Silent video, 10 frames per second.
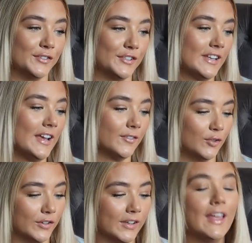So today I've
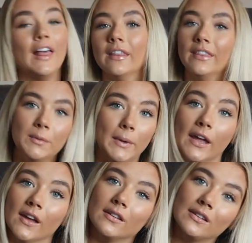got the
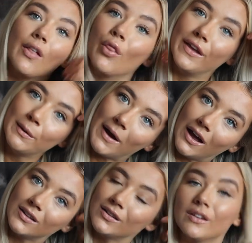biggest, the
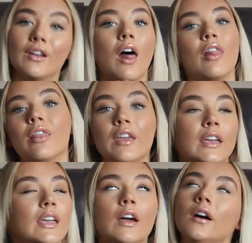best,
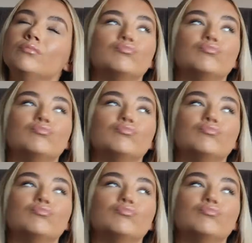the...